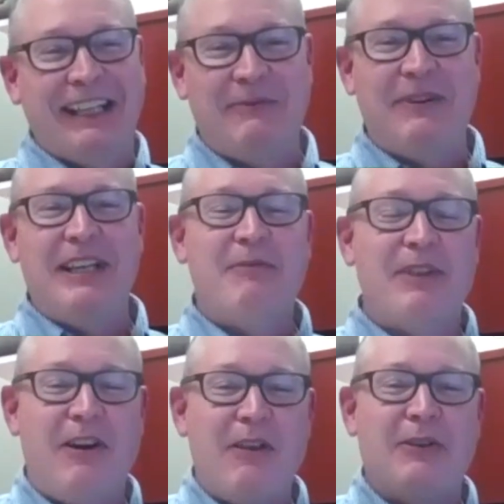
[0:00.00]
It's funny,
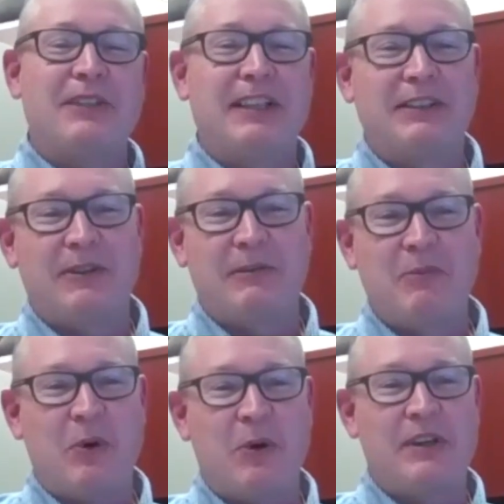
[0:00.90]
but all those things are
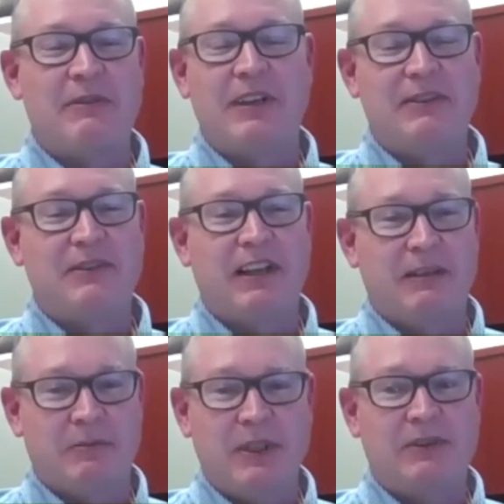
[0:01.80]
important to the
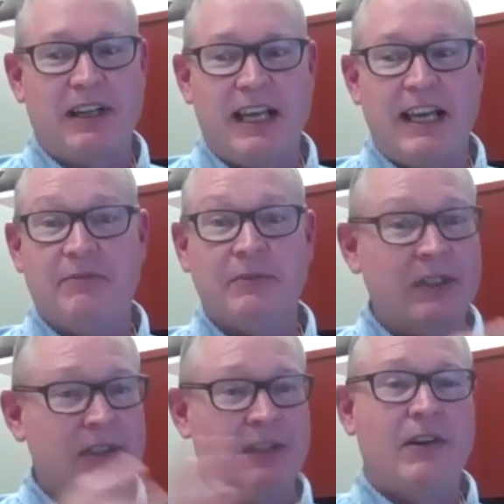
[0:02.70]
restaurant, and we try to have them
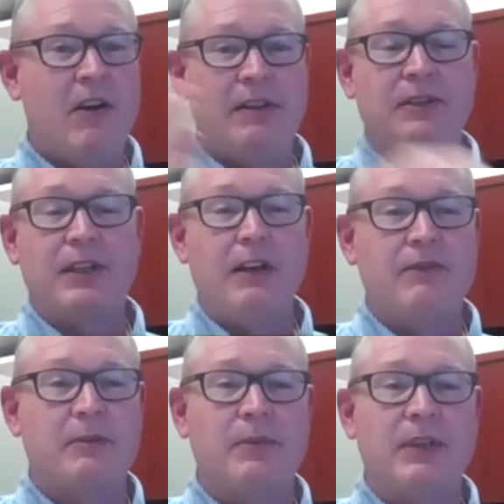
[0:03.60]
on the
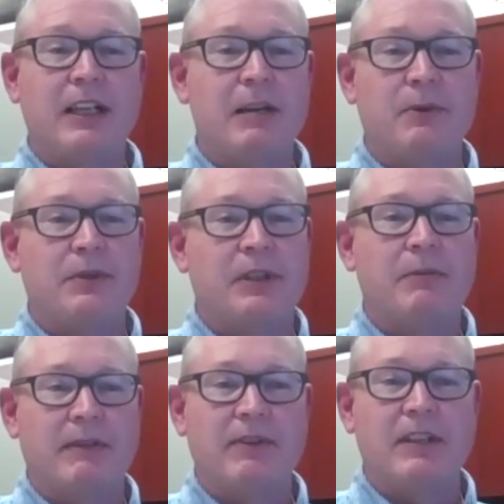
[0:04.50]
shelves to pick up or
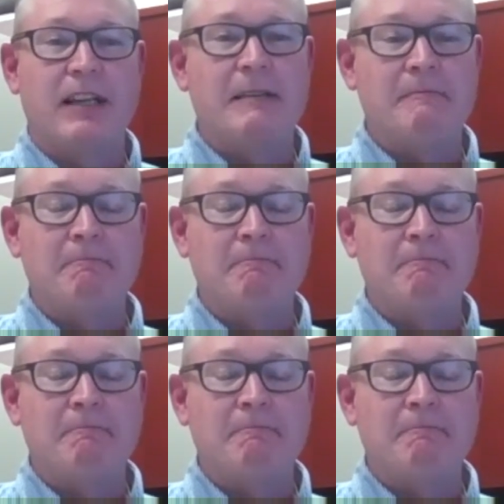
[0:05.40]
ship every day.